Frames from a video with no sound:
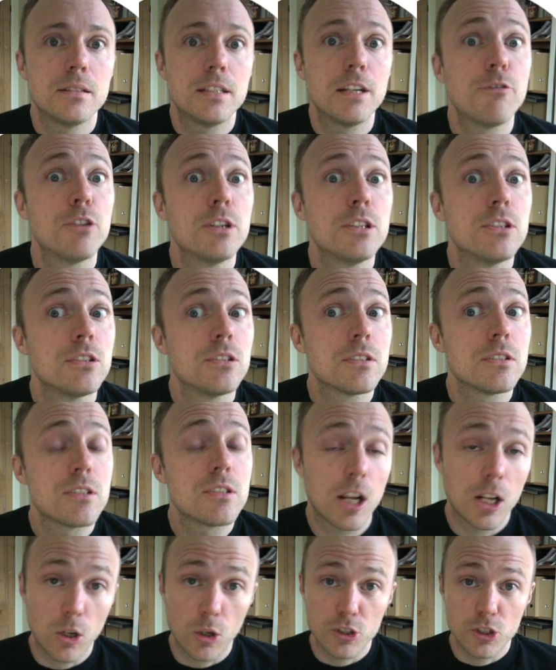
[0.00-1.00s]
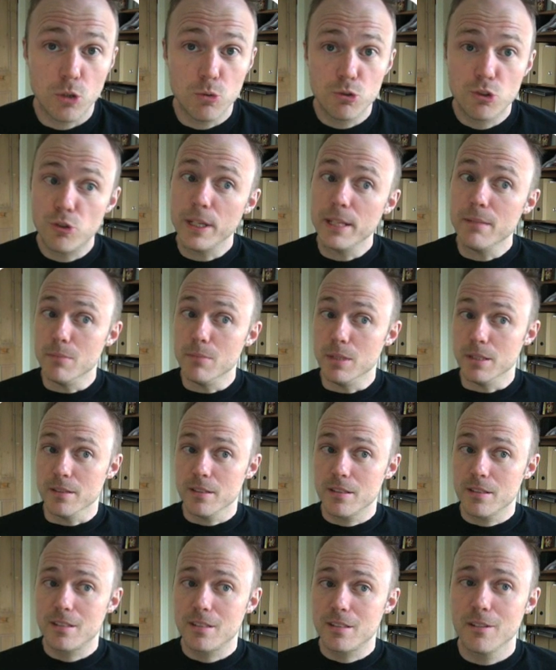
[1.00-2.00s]
different psychological
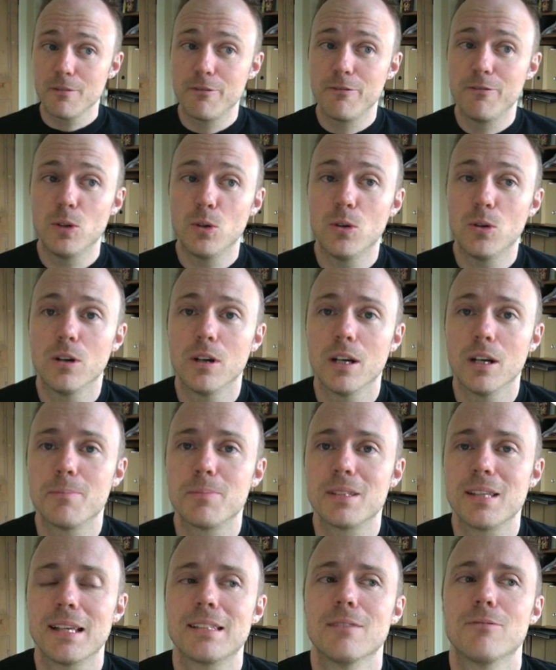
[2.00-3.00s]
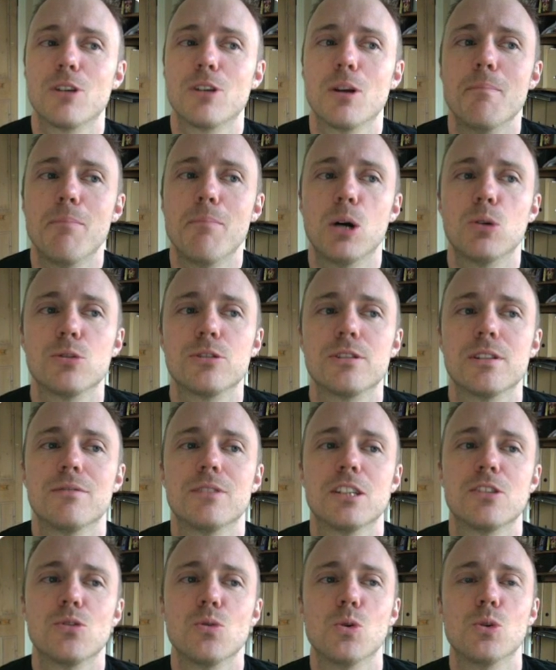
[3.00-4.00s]
treatments for obsessive compulsive
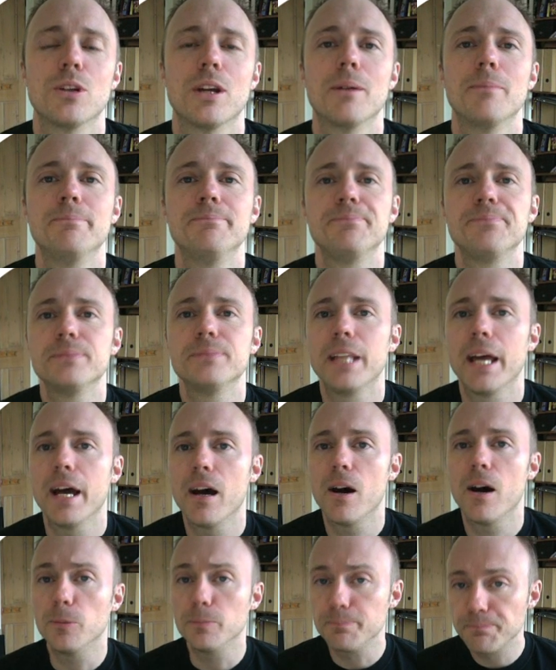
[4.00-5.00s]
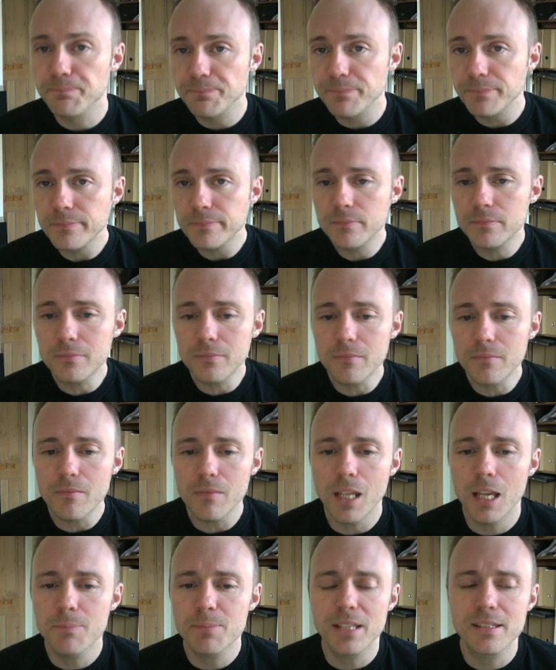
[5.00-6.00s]
disorder. Now,
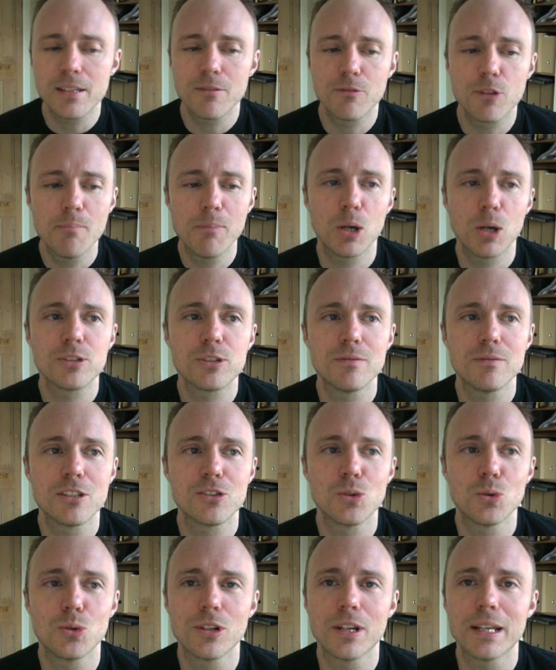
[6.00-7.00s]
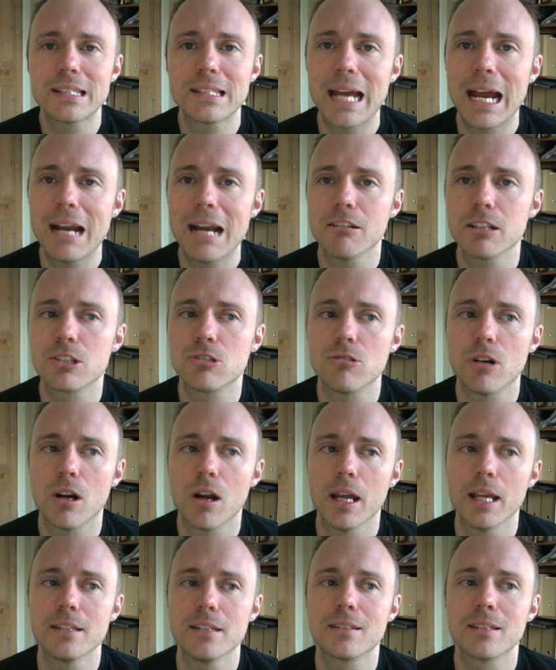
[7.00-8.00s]
obsessive compulsive disorder is
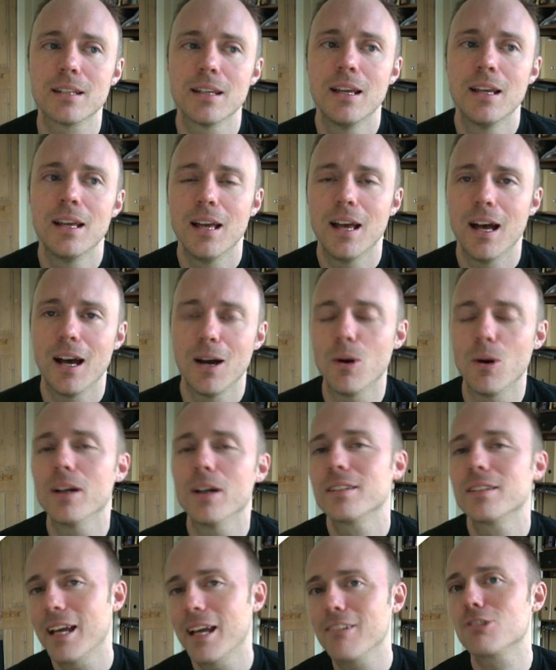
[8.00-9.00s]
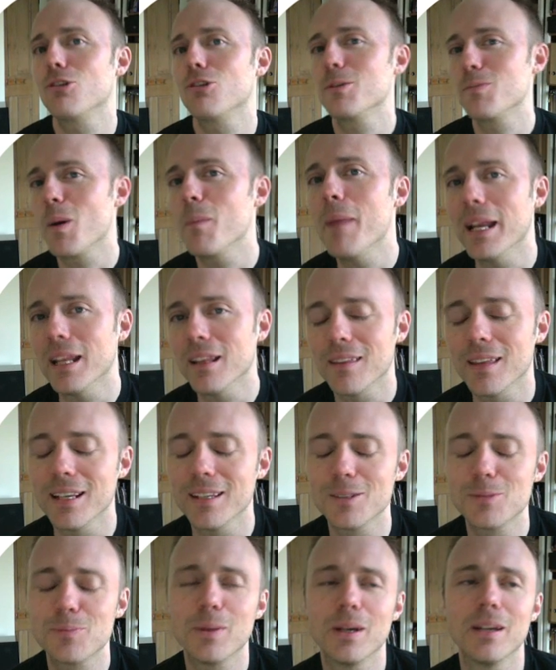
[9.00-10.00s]
characterized, it's characterized by many
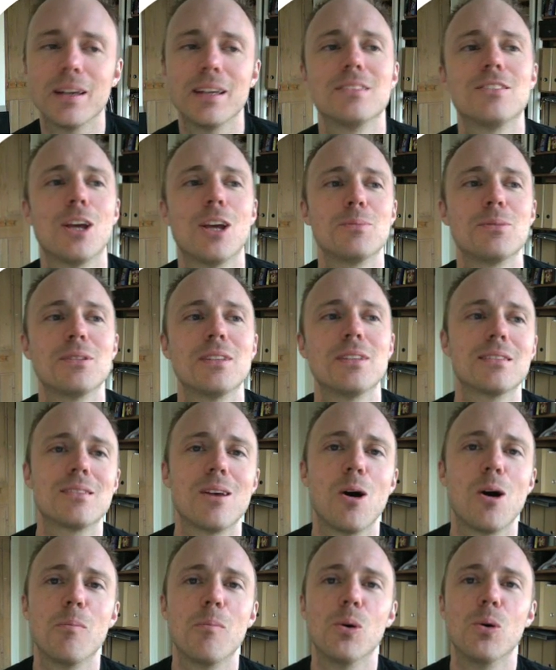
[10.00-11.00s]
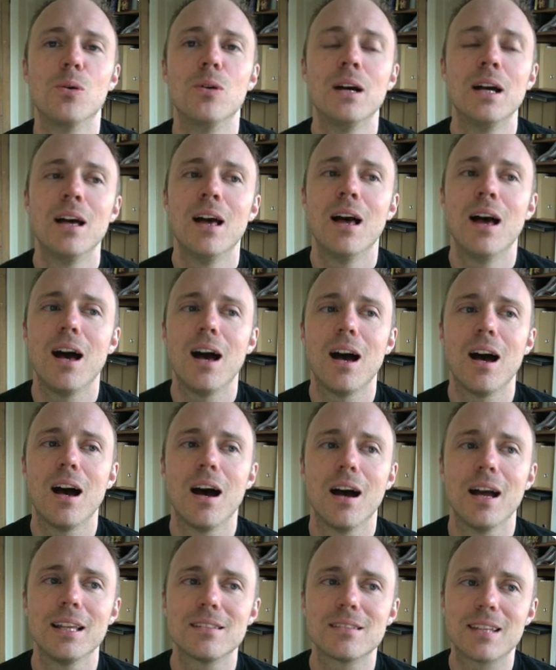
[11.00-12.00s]
things, but in terms of the example,
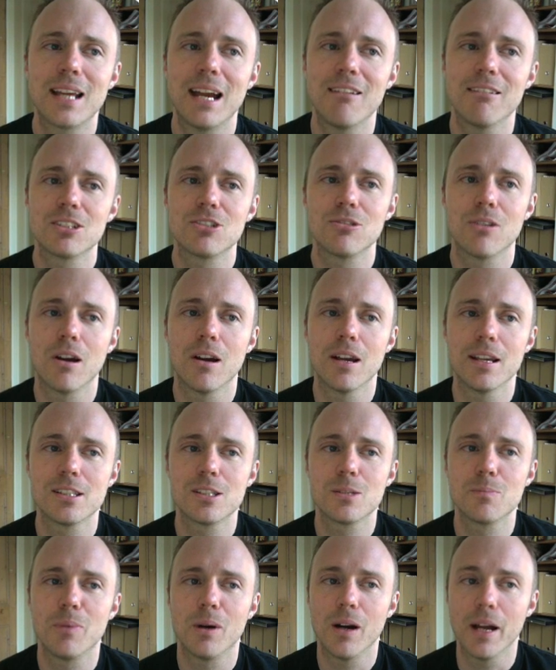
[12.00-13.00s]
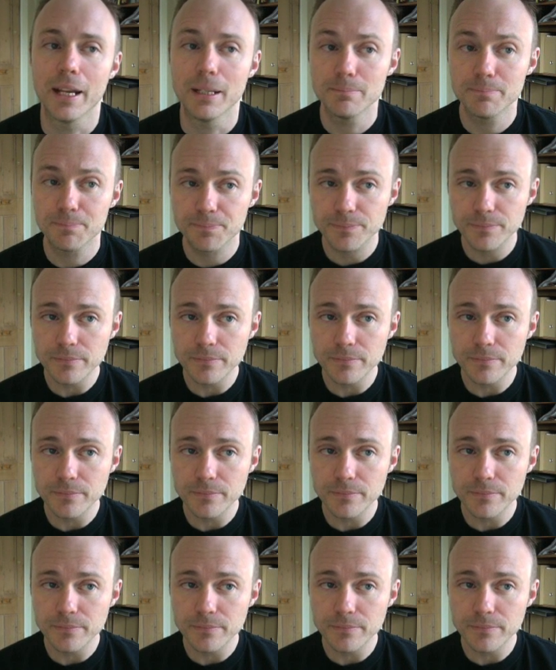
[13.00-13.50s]
it's characterized by